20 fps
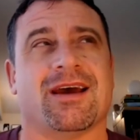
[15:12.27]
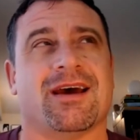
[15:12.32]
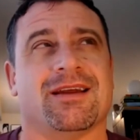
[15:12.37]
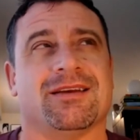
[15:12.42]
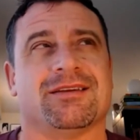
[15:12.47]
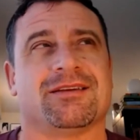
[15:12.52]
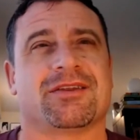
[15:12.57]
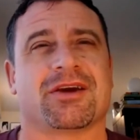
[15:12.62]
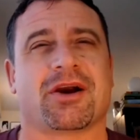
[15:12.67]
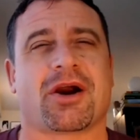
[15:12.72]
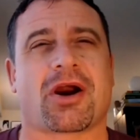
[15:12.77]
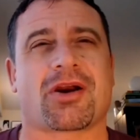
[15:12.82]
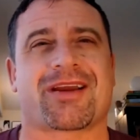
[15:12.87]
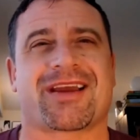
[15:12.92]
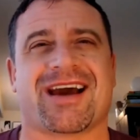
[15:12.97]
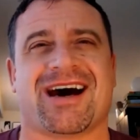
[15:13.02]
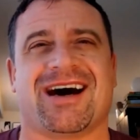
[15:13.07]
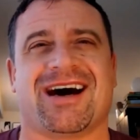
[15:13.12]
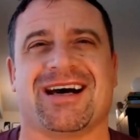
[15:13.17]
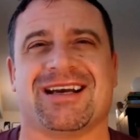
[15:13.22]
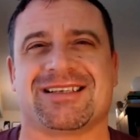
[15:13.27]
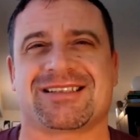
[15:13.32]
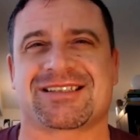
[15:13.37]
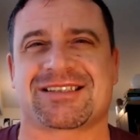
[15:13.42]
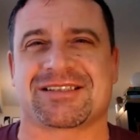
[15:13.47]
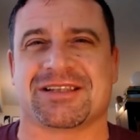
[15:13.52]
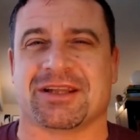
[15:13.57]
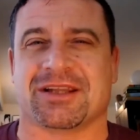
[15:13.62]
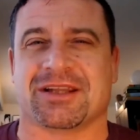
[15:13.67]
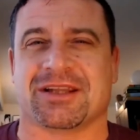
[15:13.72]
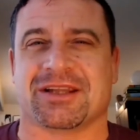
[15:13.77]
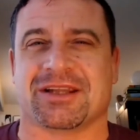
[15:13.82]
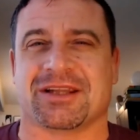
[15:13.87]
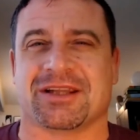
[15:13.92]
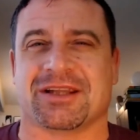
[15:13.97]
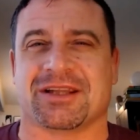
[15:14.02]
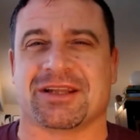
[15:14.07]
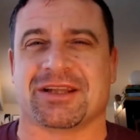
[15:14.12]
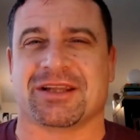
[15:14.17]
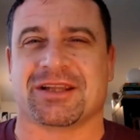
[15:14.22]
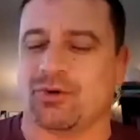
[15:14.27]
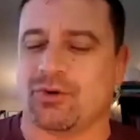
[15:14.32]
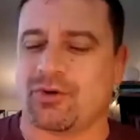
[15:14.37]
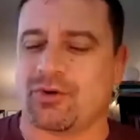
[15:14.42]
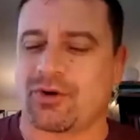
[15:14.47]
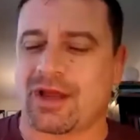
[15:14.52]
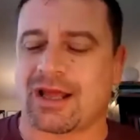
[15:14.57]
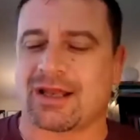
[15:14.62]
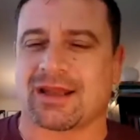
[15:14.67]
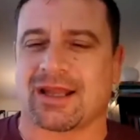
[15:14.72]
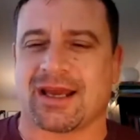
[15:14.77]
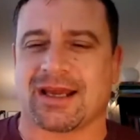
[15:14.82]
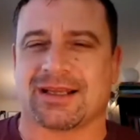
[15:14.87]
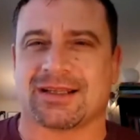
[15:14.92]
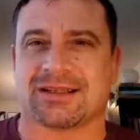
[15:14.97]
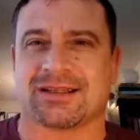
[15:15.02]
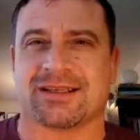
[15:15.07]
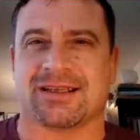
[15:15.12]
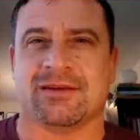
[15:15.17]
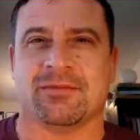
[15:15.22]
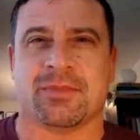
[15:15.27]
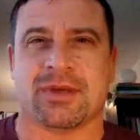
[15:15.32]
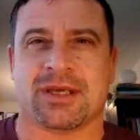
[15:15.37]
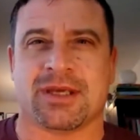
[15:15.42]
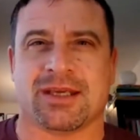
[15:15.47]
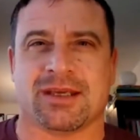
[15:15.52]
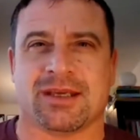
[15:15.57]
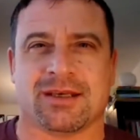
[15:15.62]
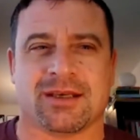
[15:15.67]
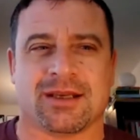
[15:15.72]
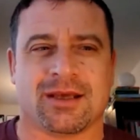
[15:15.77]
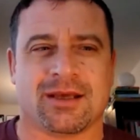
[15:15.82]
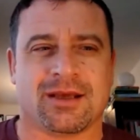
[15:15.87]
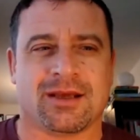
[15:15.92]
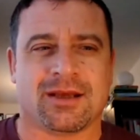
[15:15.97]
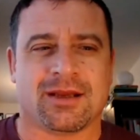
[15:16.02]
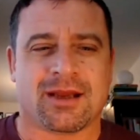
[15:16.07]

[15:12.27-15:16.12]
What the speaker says: and there are guys like you and like Lee Mean